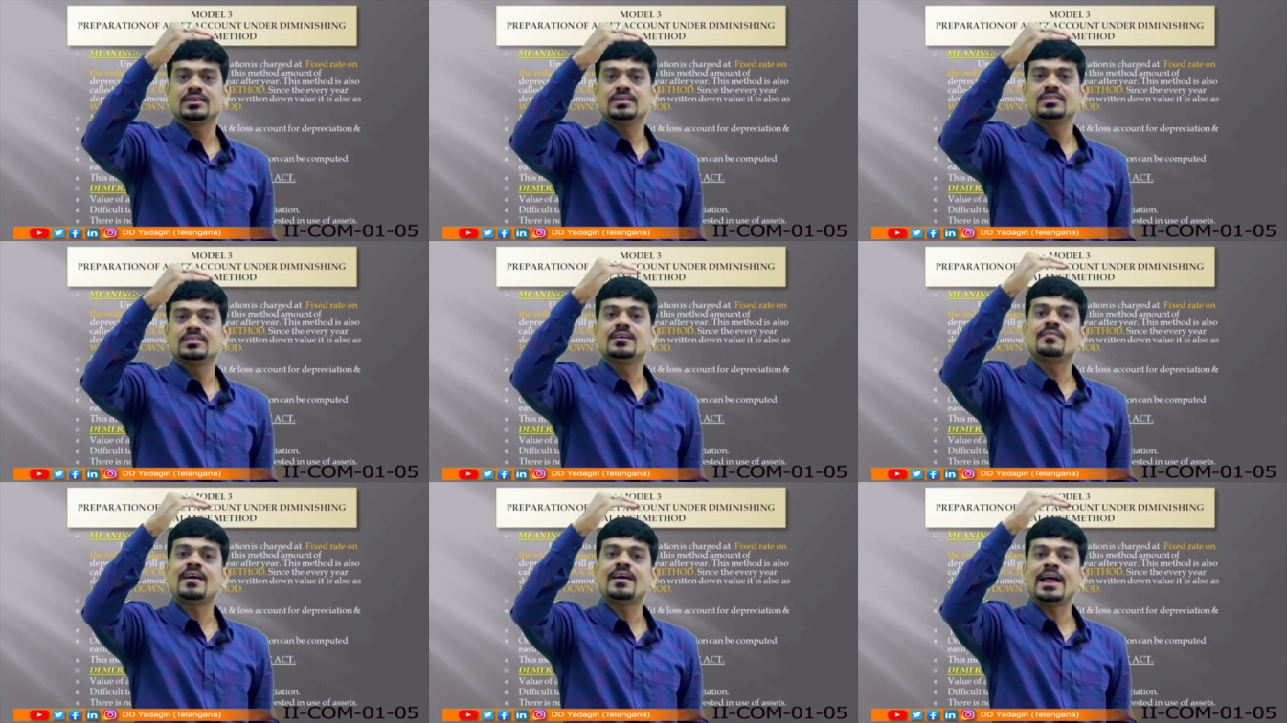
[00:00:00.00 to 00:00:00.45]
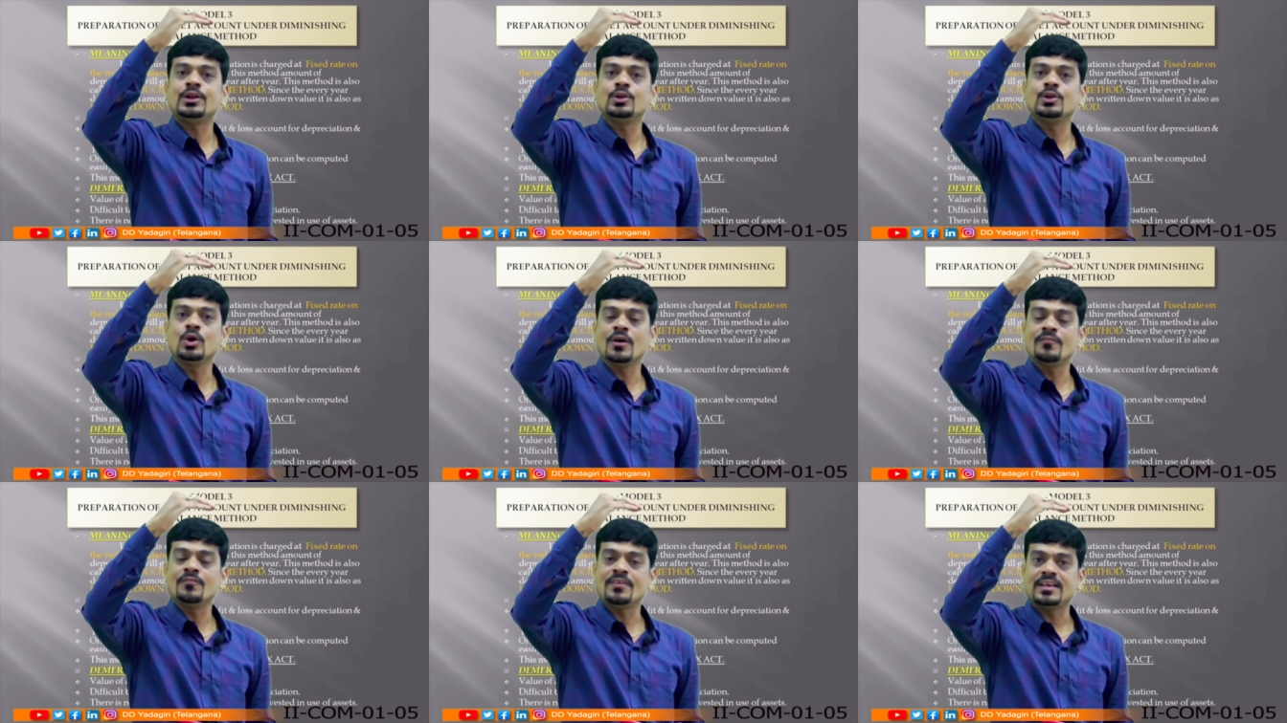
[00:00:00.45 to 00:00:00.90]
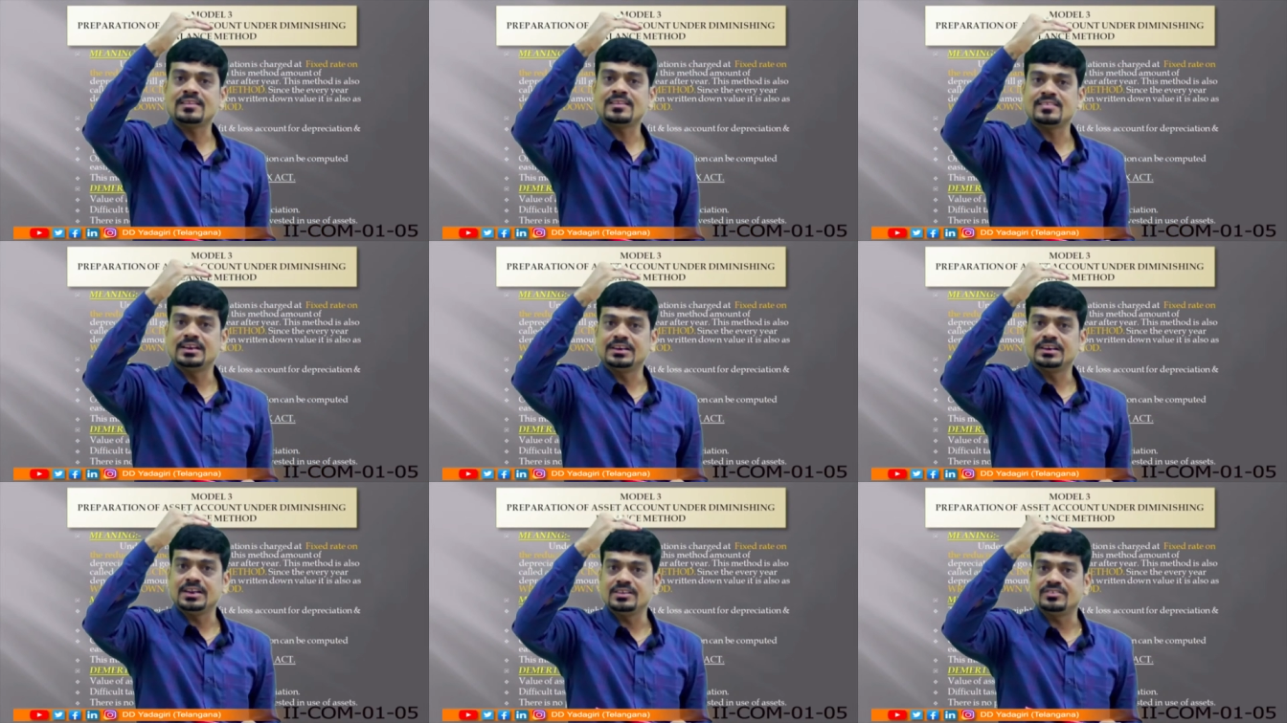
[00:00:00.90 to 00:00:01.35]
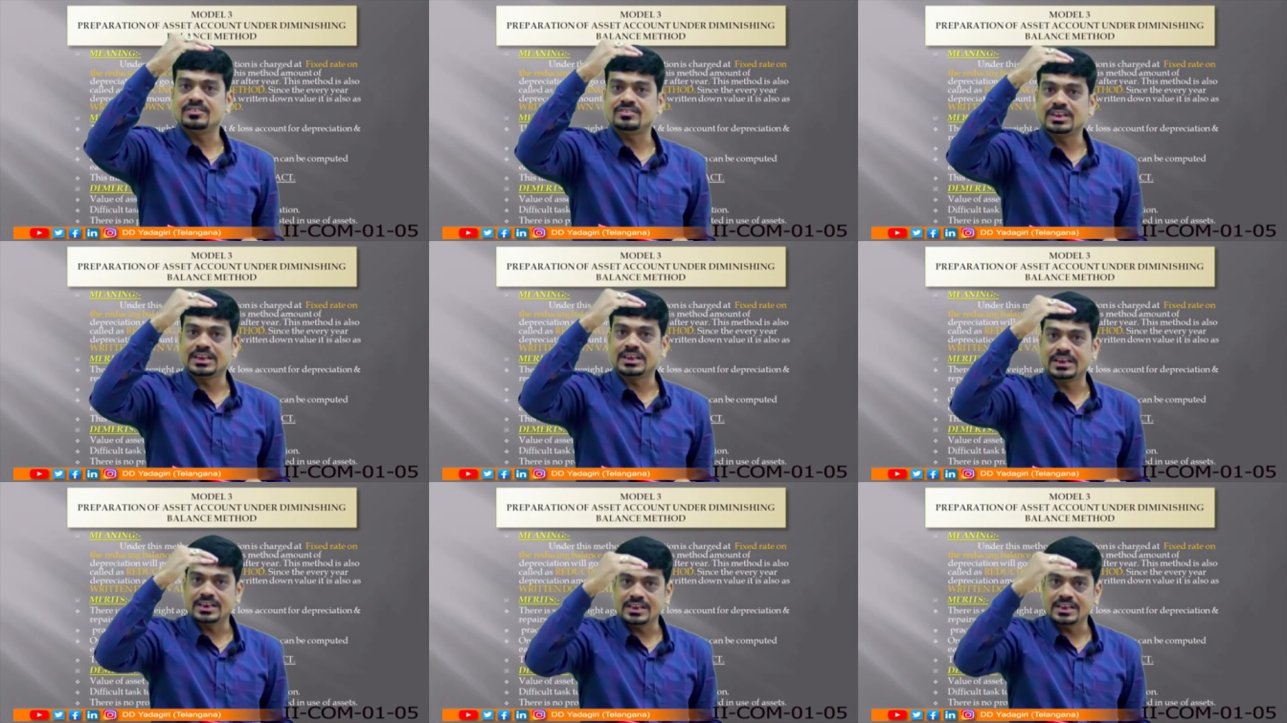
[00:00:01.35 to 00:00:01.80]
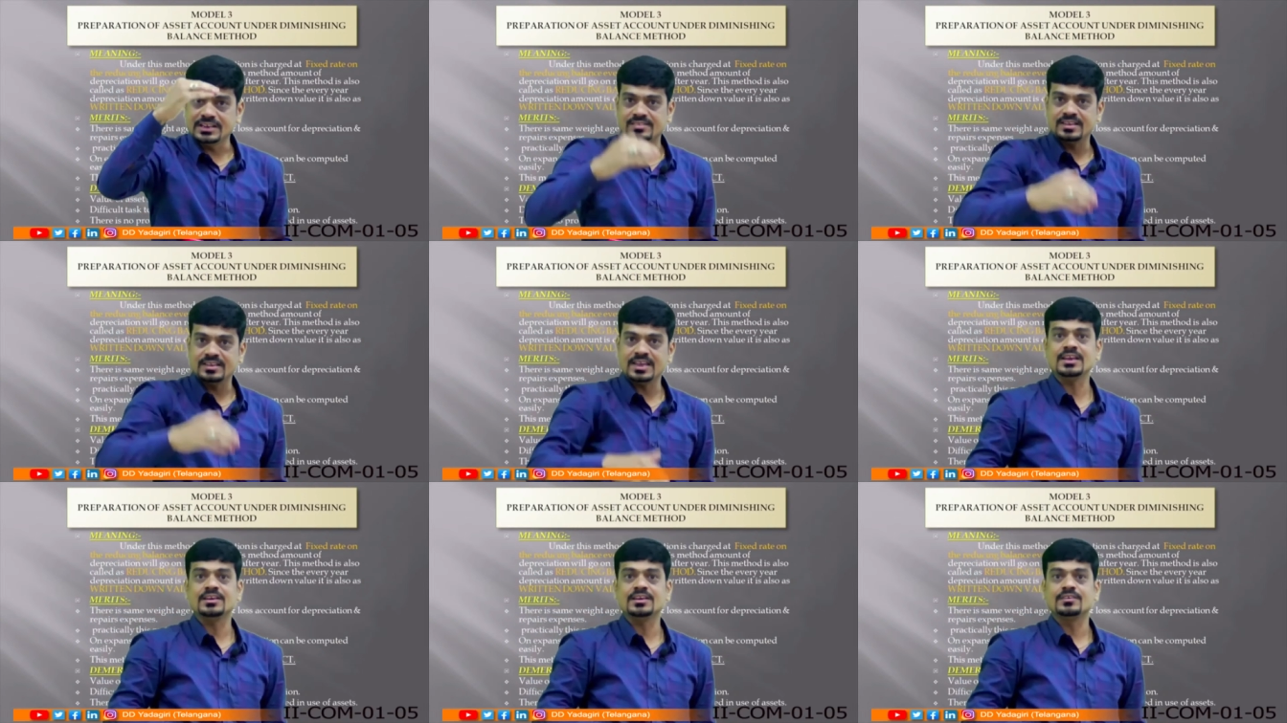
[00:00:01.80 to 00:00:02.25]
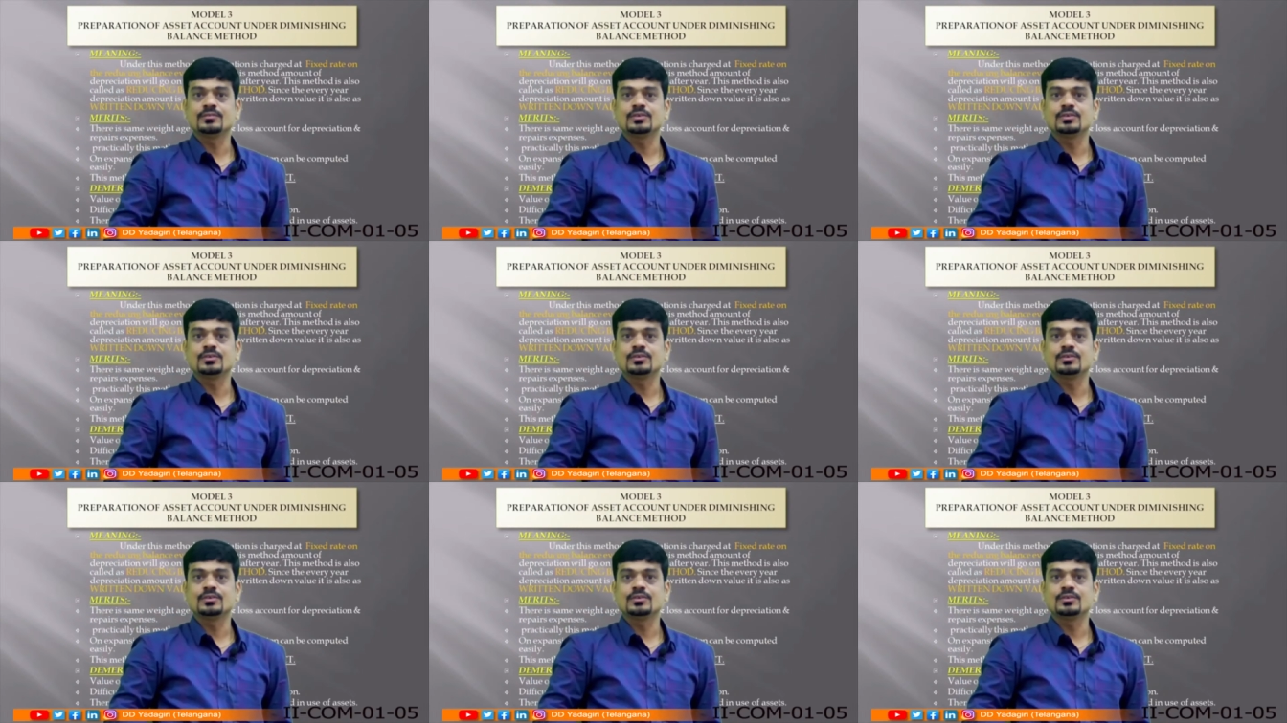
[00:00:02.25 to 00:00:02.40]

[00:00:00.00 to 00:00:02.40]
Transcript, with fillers: the value of asset is decreasing.